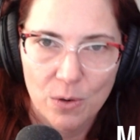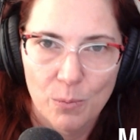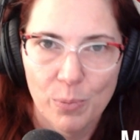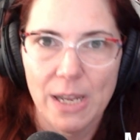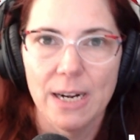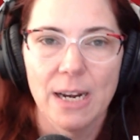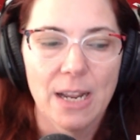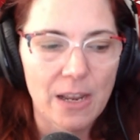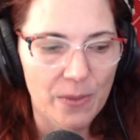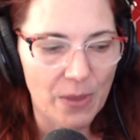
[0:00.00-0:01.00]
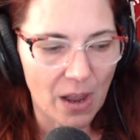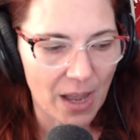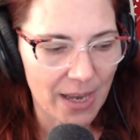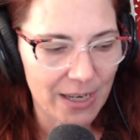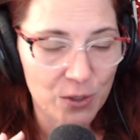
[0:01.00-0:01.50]
but the
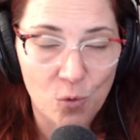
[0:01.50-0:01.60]
hottest